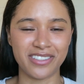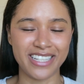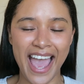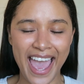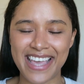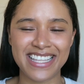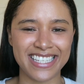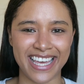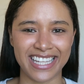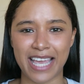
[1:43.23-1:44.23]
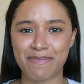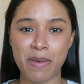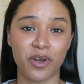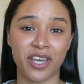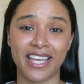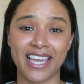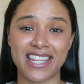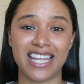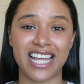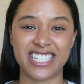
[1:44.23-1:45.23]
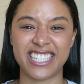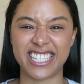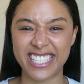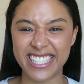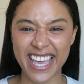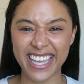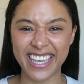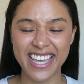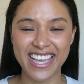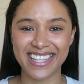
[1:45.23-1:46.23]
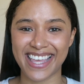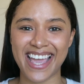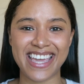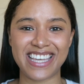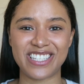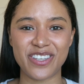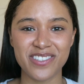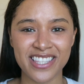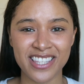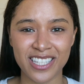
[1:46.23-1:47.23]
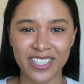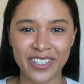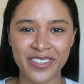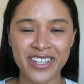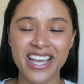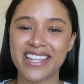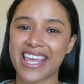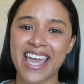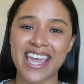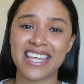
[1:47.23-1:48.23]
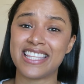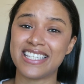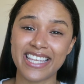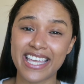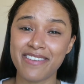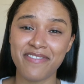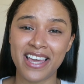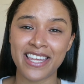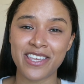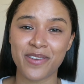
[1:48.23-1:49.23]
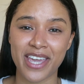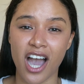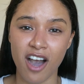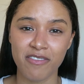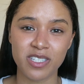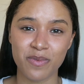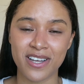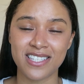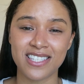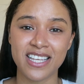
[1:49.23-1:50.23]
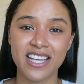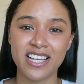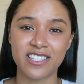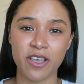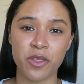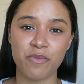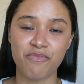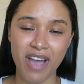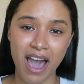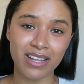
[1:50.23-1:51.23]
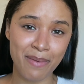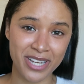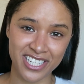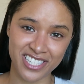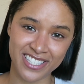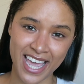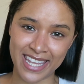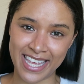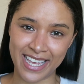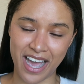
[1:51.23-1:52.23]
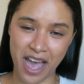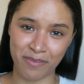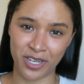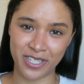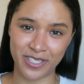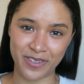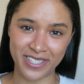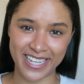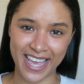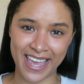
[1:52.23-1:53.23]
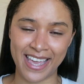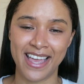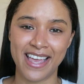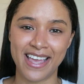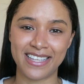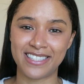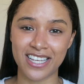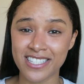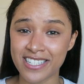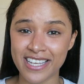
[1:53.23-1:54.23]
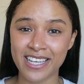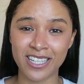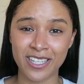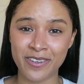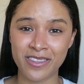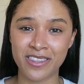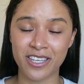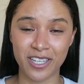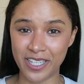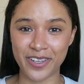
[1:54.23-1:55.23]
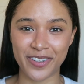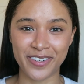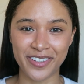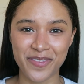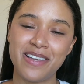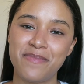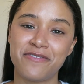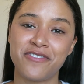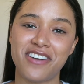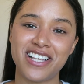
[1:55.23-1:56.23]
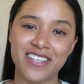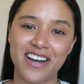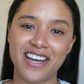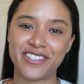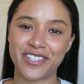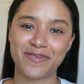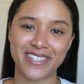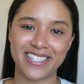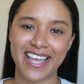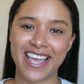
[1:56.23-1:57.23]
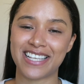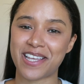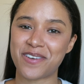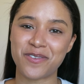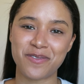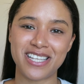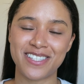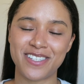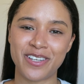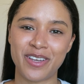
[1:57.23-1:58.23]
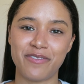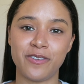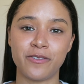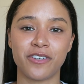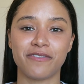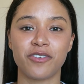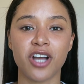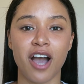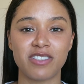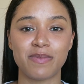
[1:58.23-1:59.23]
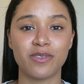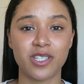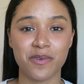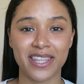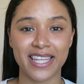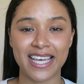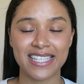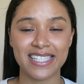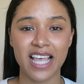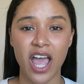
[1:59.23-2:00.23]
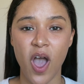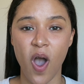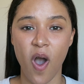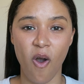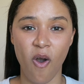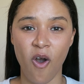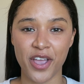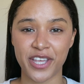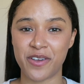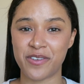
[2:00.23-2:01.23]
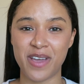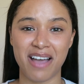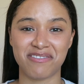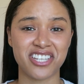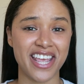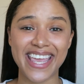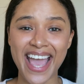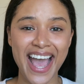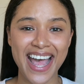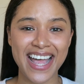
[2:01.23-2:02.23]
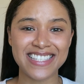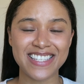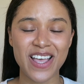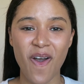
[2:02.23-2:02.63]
I hated it. Like, people couldn't get their lashes to stick, they hated using the glue, they hated the sticky feeling you get afterwards. So the brow lamination technique I'm gonna do today doesn't include the glue. Before I start, I just want to say, as I always do, if you do not feel comfortable doing this, or you know, you have shaky hands,